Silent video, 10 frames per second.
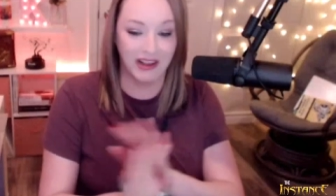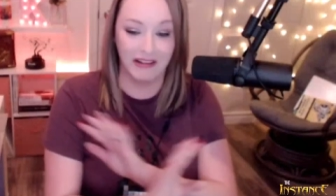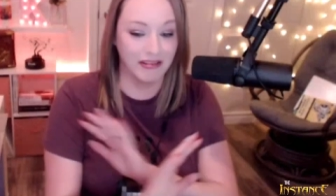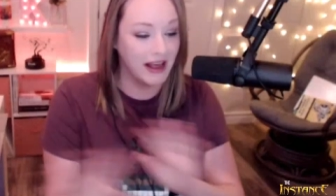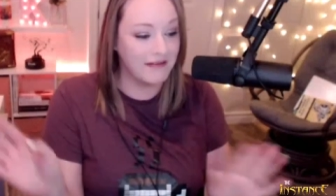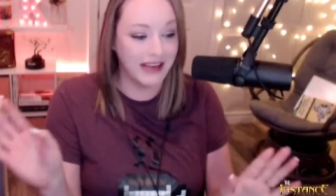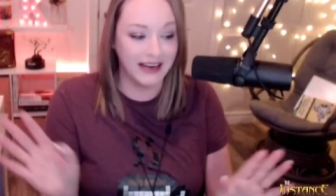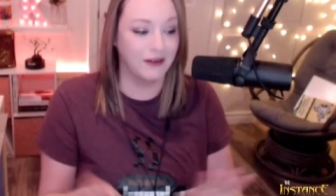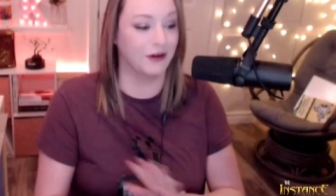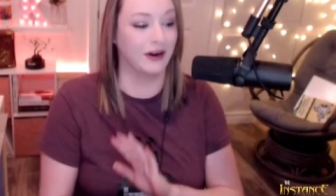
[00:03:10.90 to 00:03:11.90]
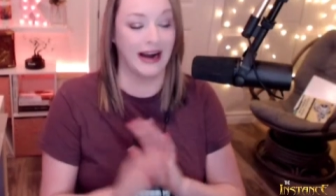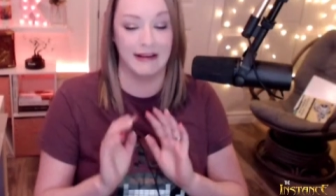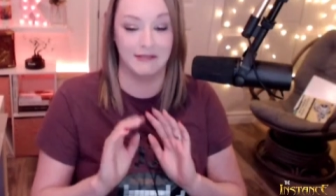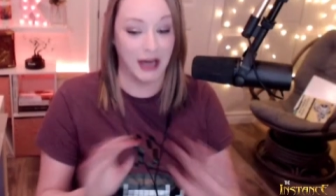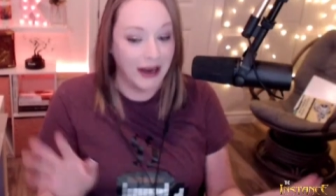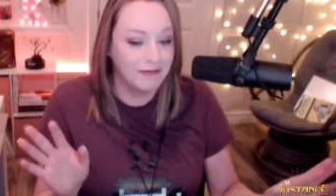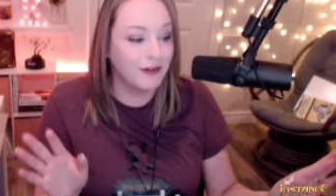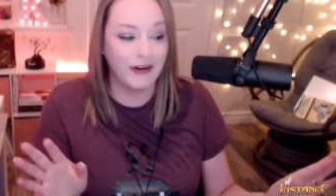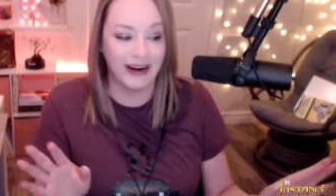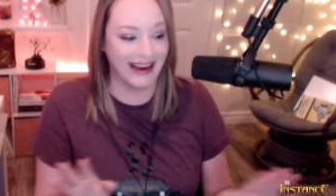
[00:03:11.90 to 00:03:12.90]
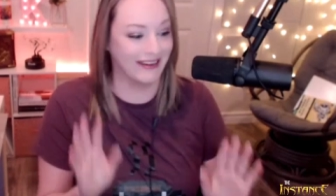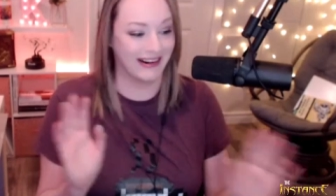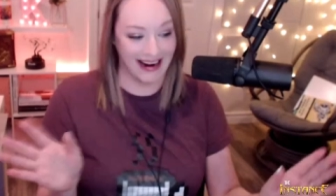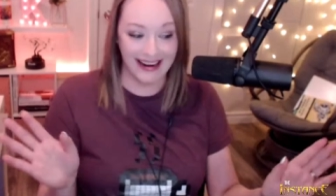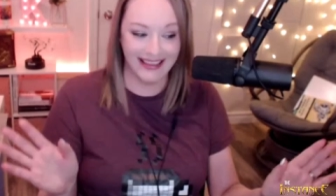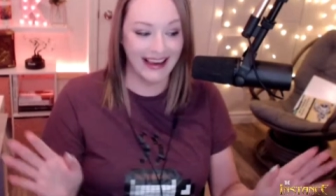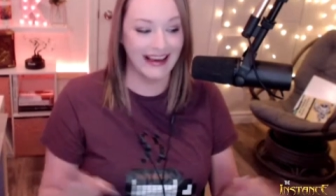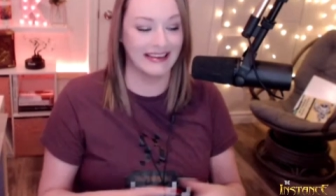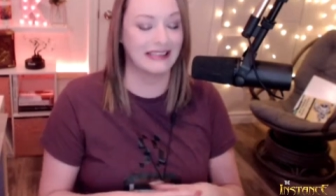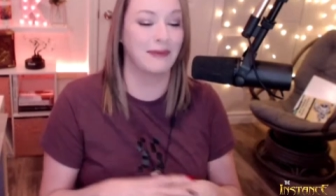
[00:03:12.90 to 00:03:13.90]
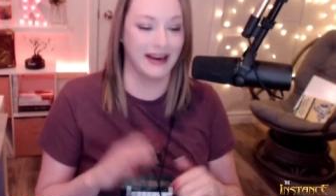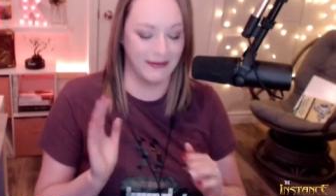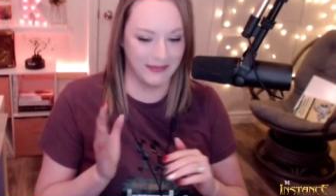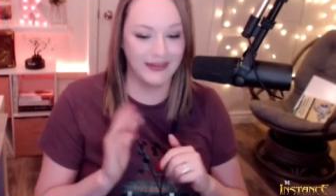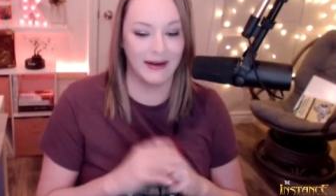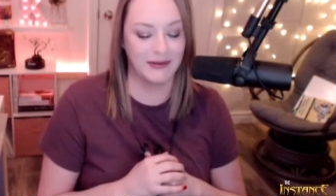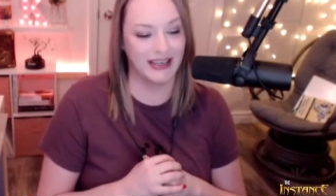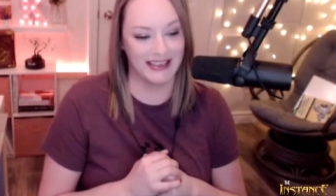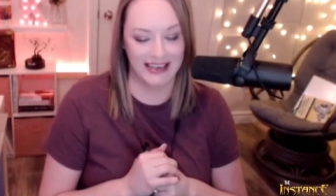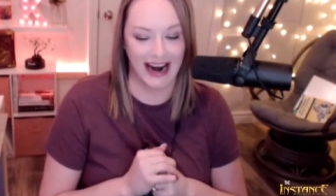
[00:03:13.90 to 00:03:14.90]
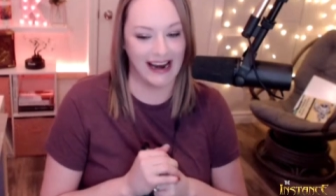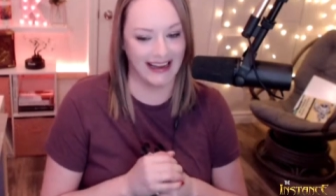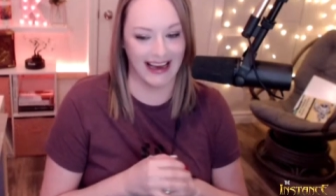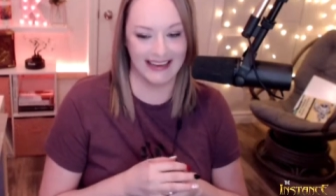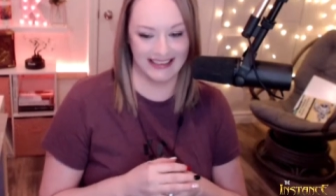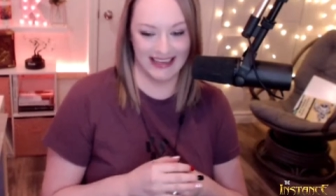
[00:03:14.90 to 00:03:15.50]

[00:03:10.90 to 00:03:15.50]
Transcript: love it or have time for it or anything else, but mm I'm I'm gonna try it, guys.